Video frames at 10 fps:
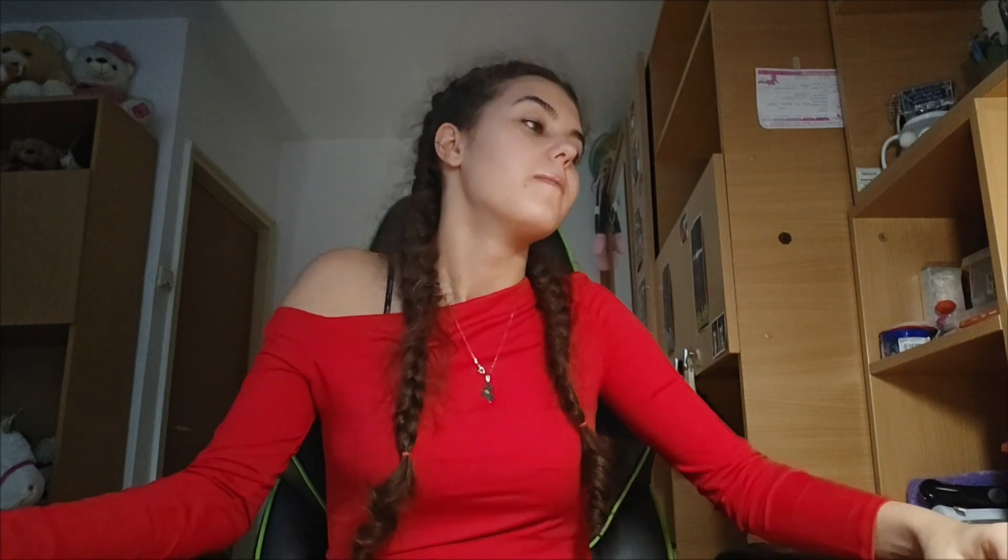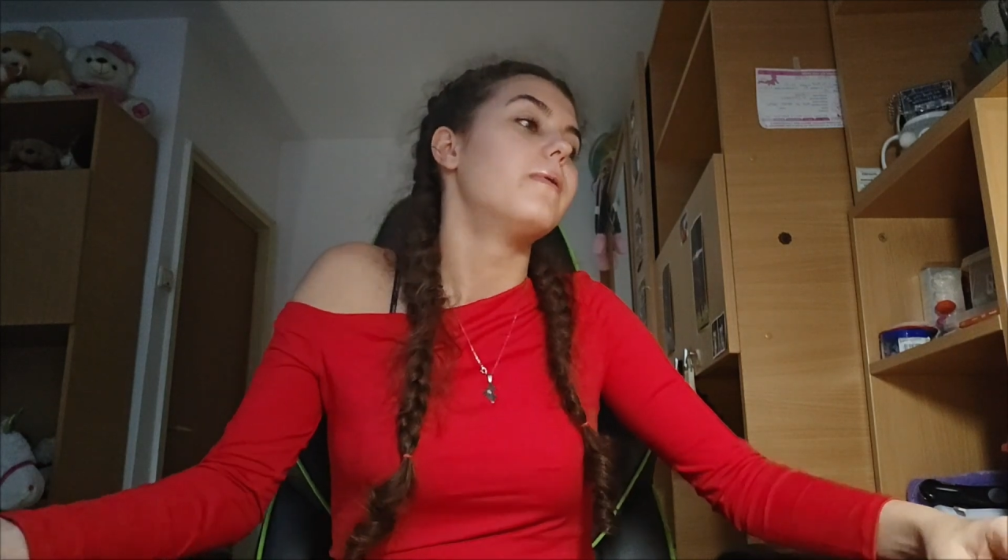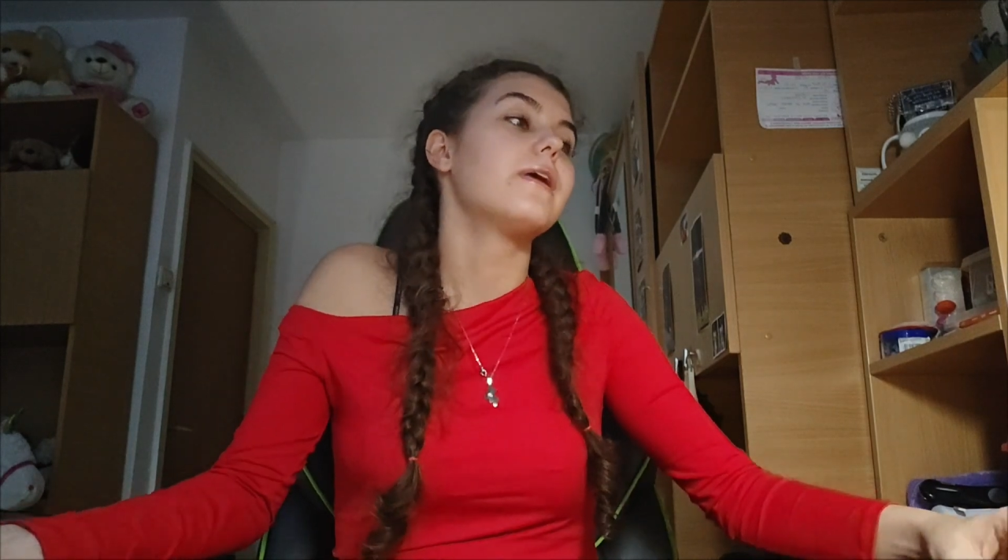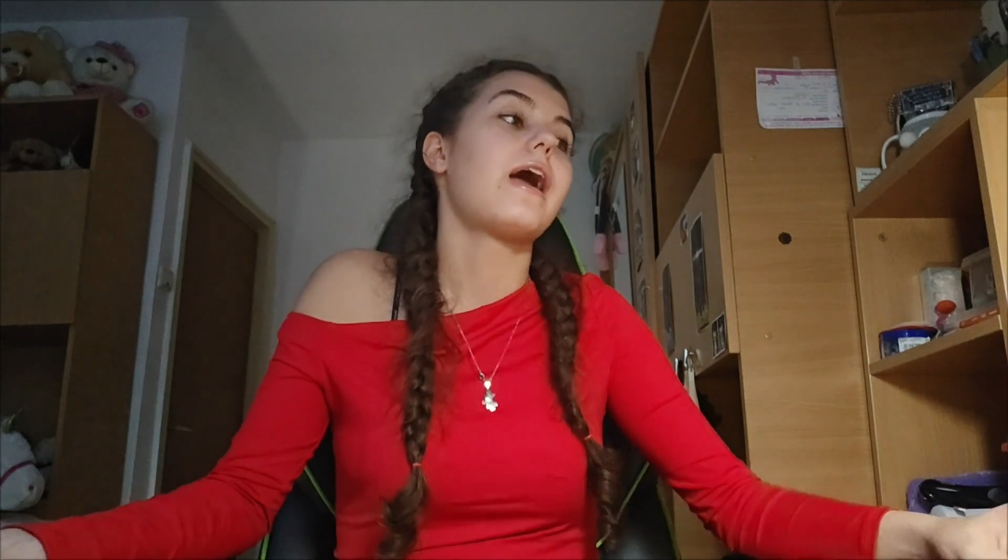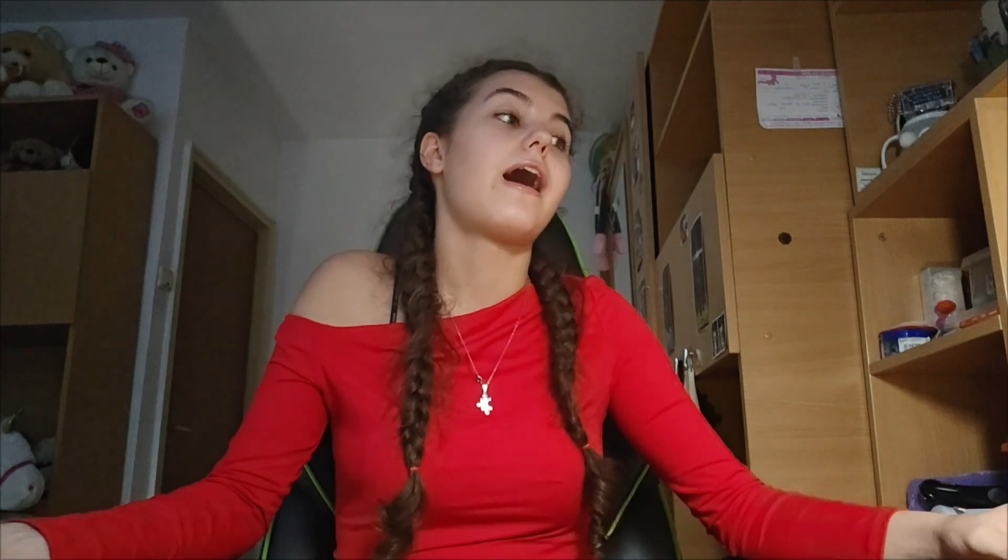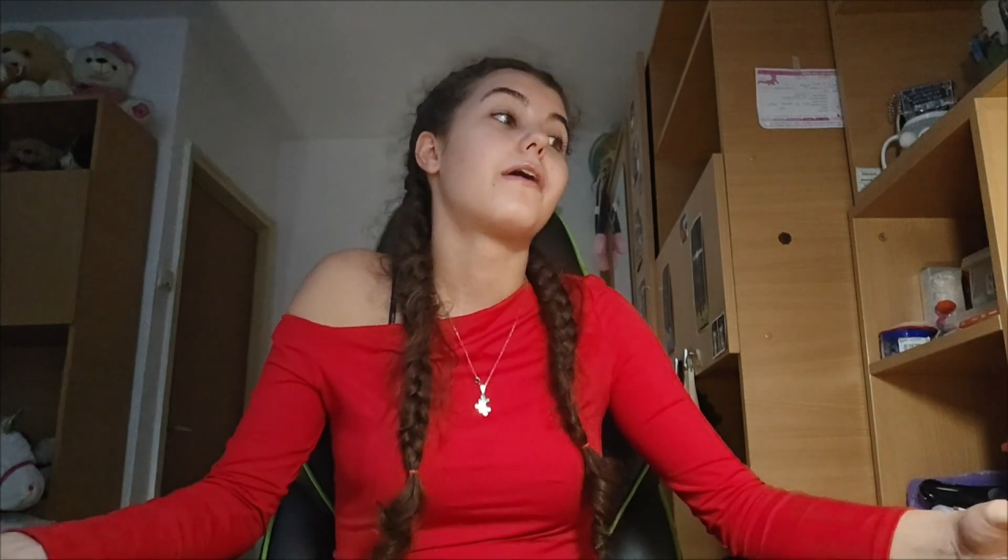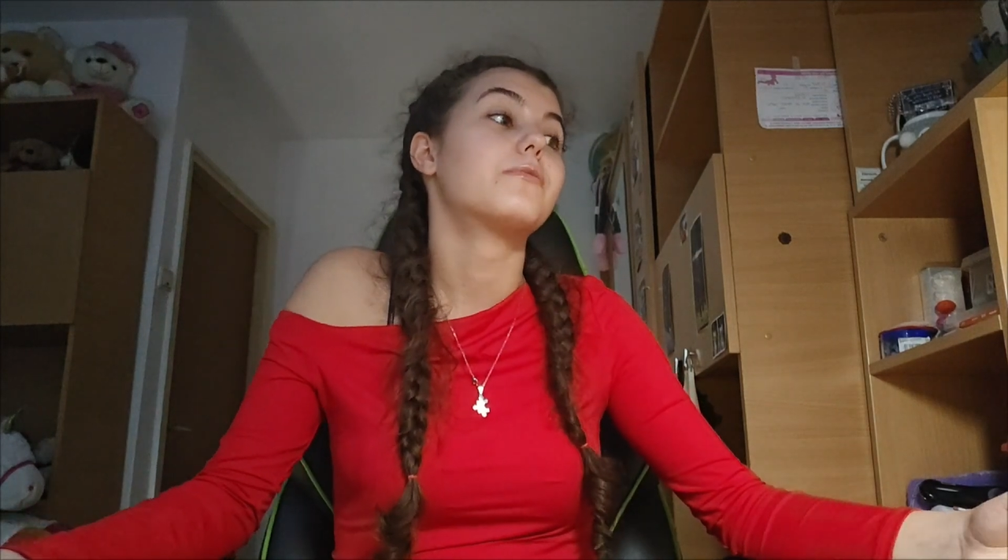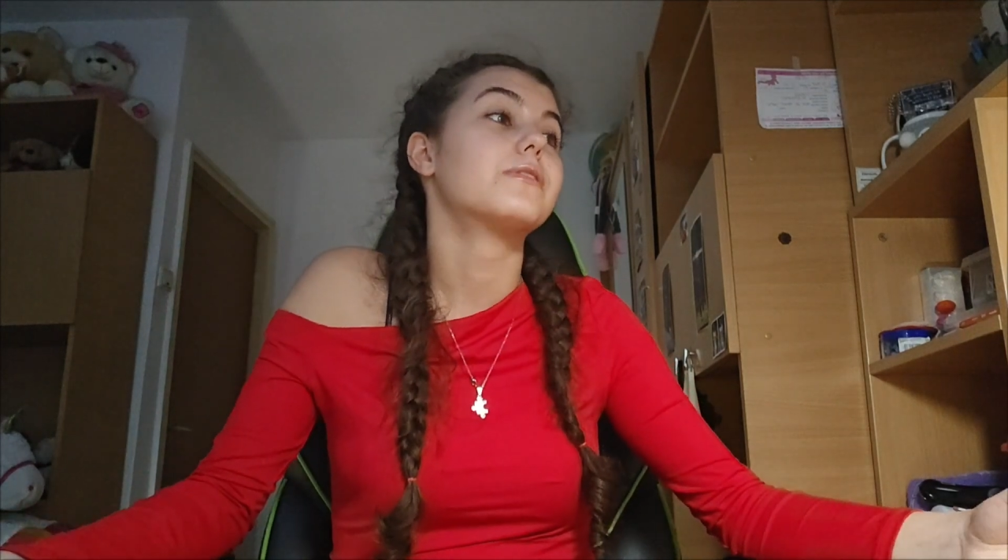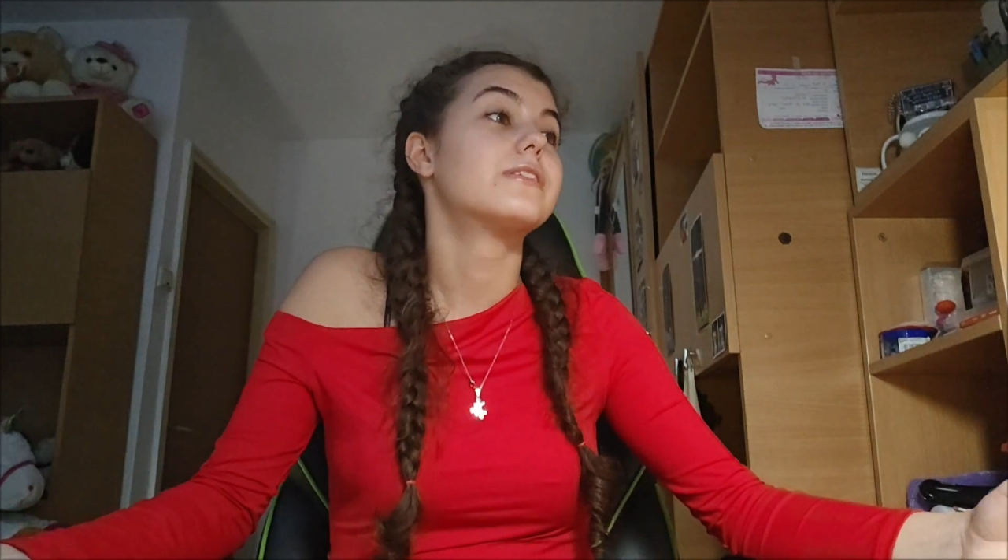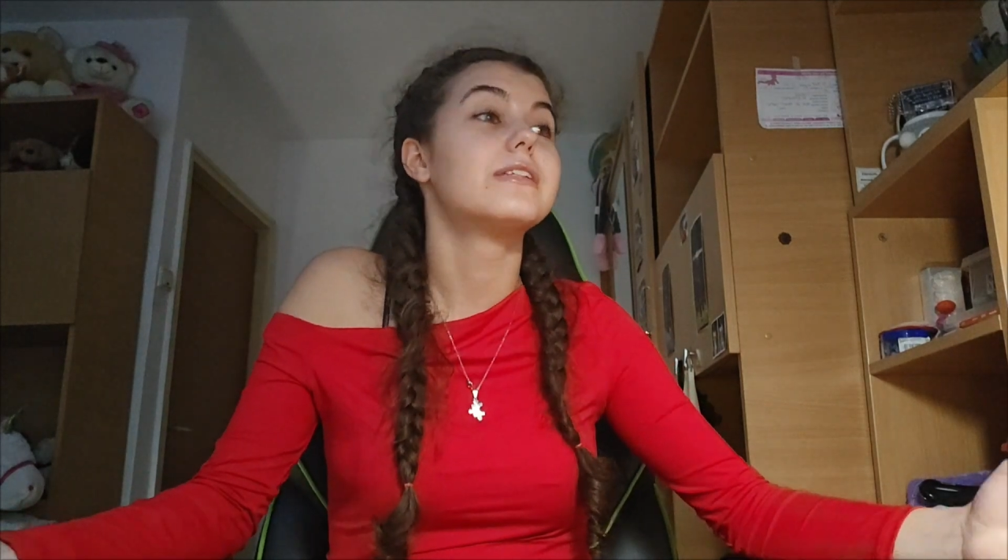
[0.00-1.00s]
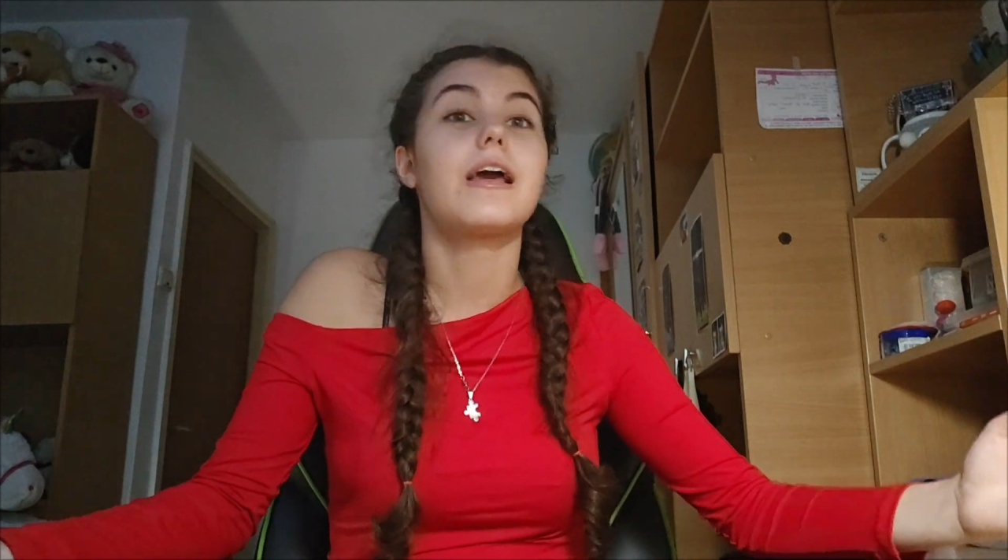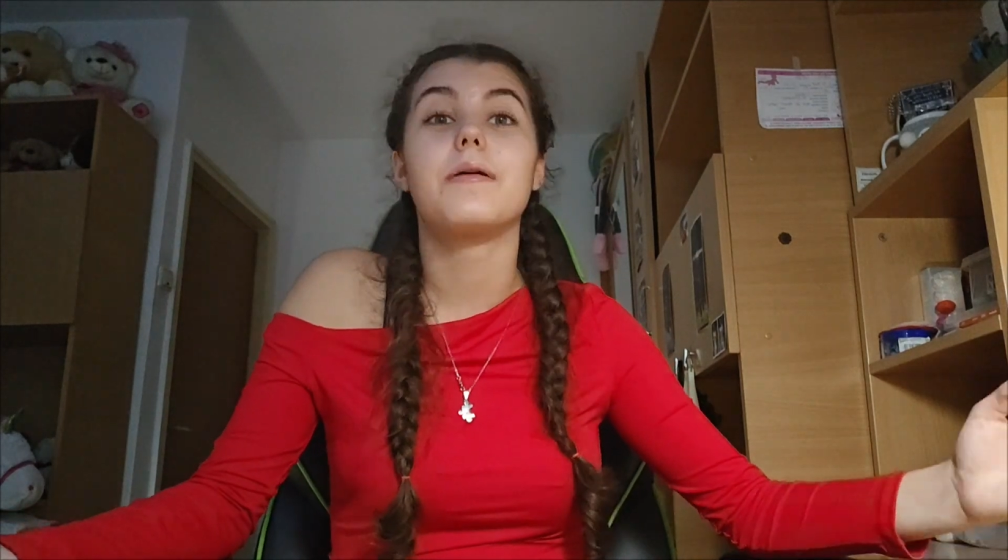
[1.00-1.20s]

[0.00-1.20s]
But yeah, we'll see.